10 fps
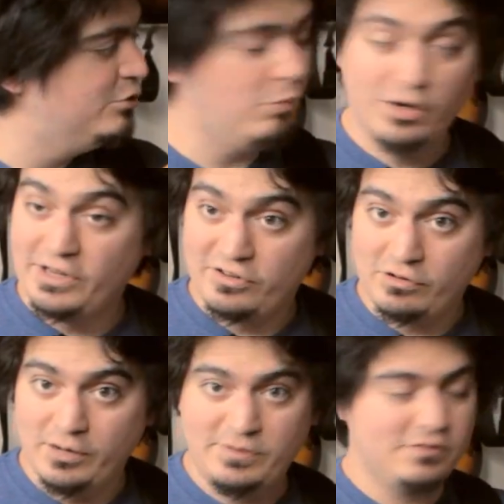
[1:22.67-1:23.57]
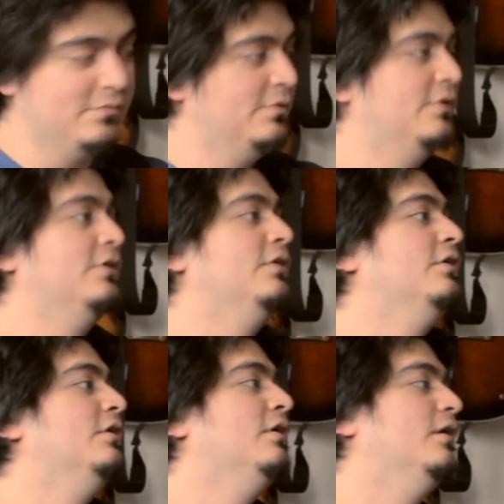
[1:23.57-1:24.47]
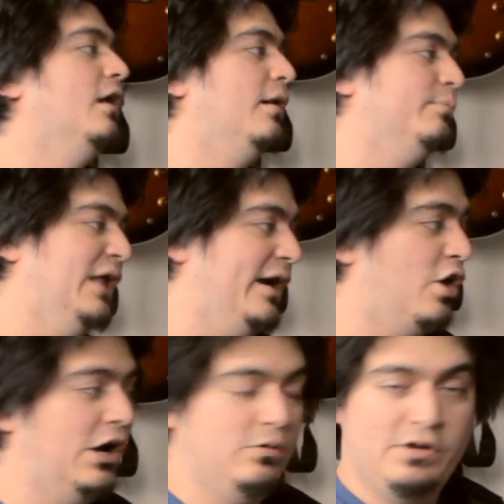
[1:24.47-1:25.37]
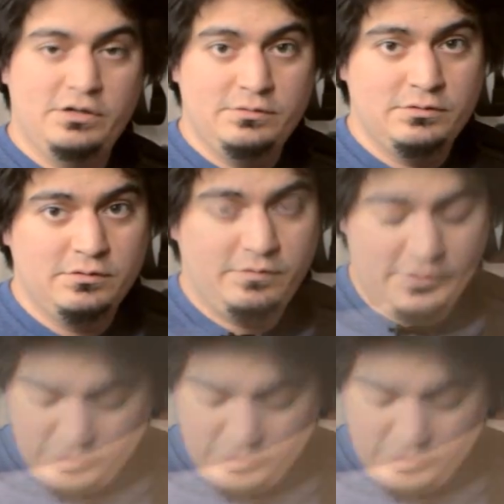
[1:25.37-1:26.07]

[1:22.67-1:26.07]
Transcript: 2 walnut stripes. Black hardware for